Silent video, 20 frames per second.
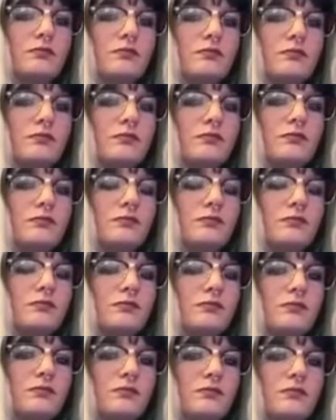
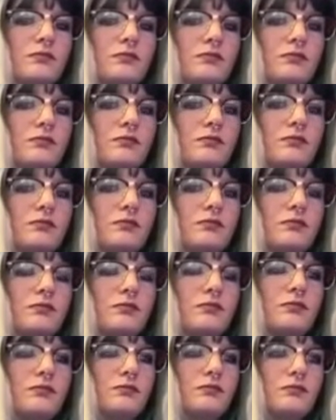
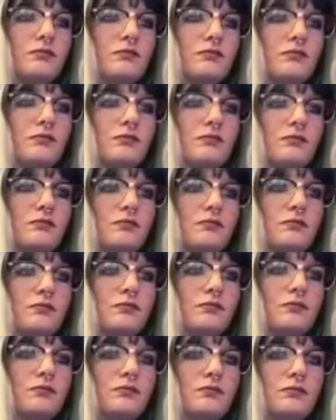
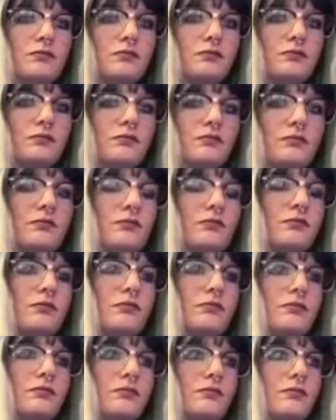
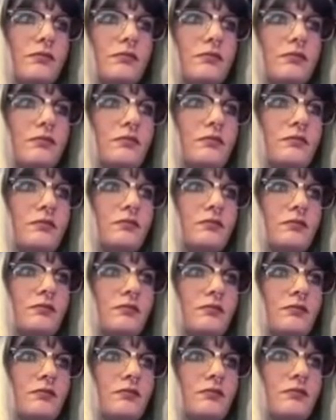
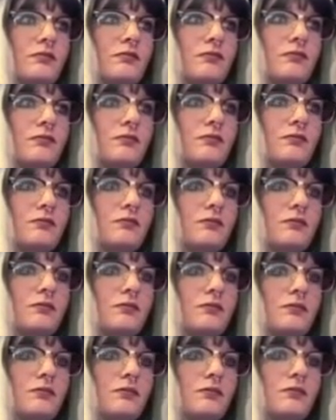
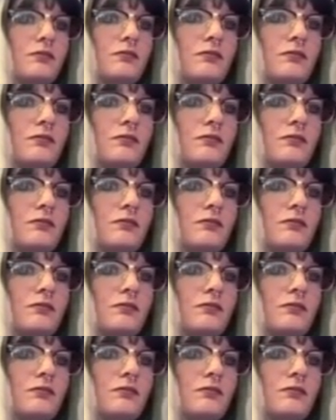(not speaking)